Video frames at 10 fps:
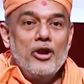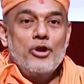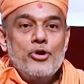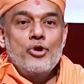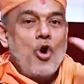
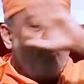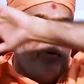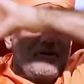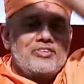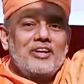No
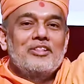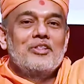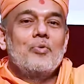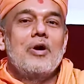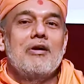person in
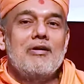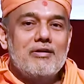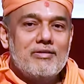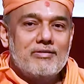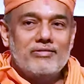the
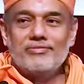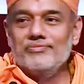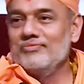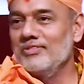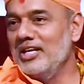world,
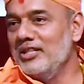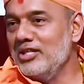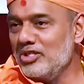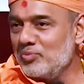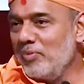
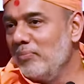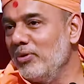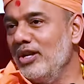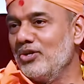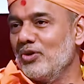in this
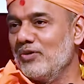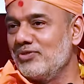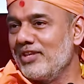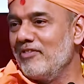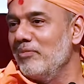population of
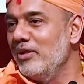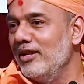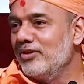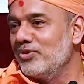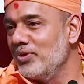7
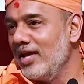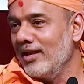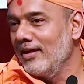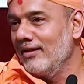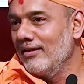billion
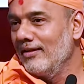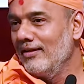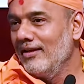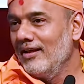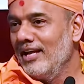today,
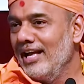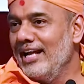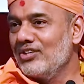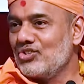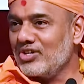
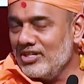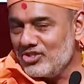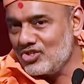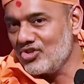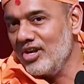has
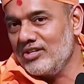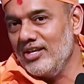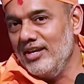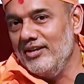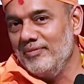
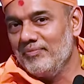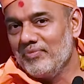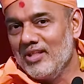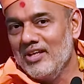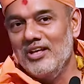constructed,
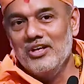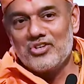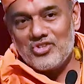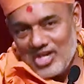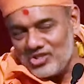
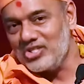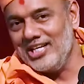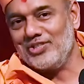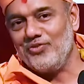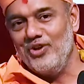
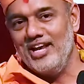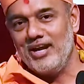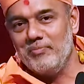successfully